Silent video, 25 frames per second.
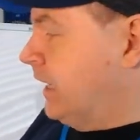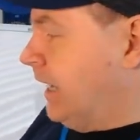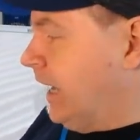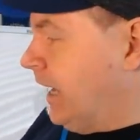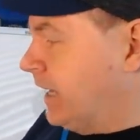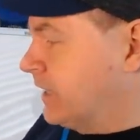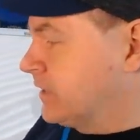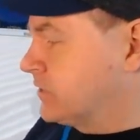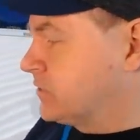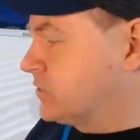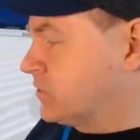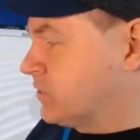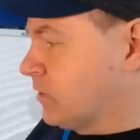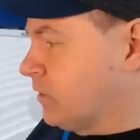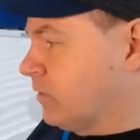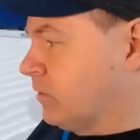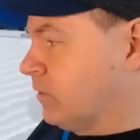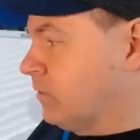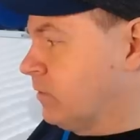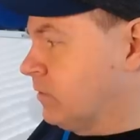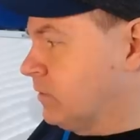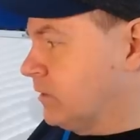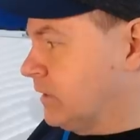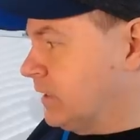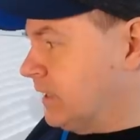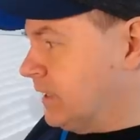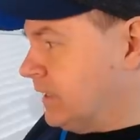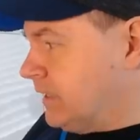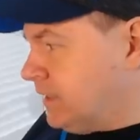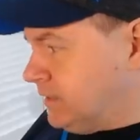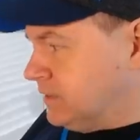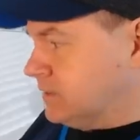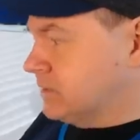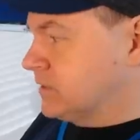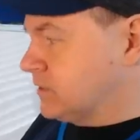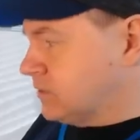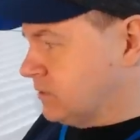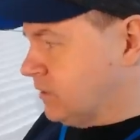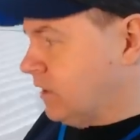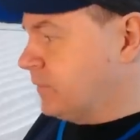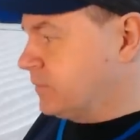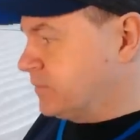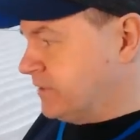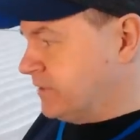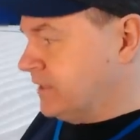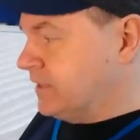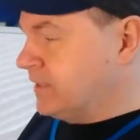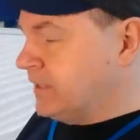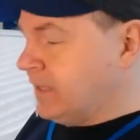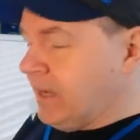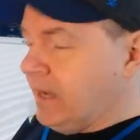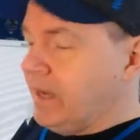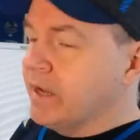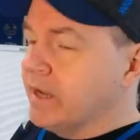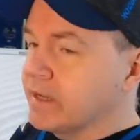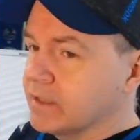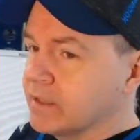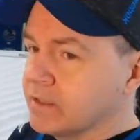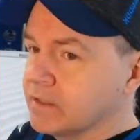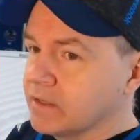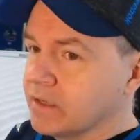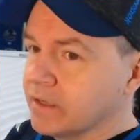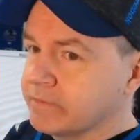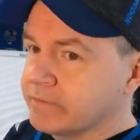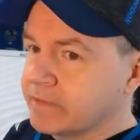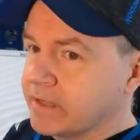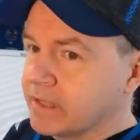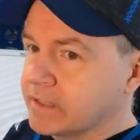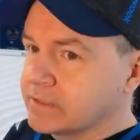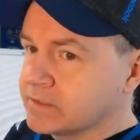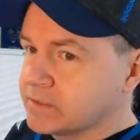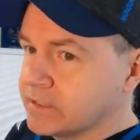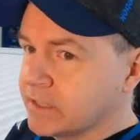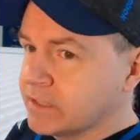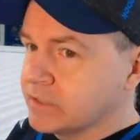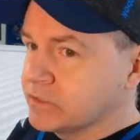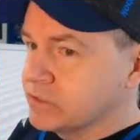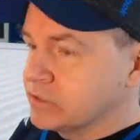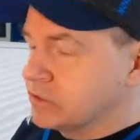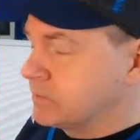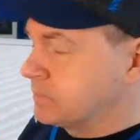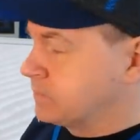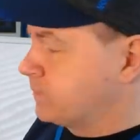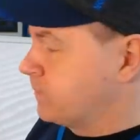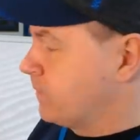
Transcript: And so he's a top 10 guy at that stage.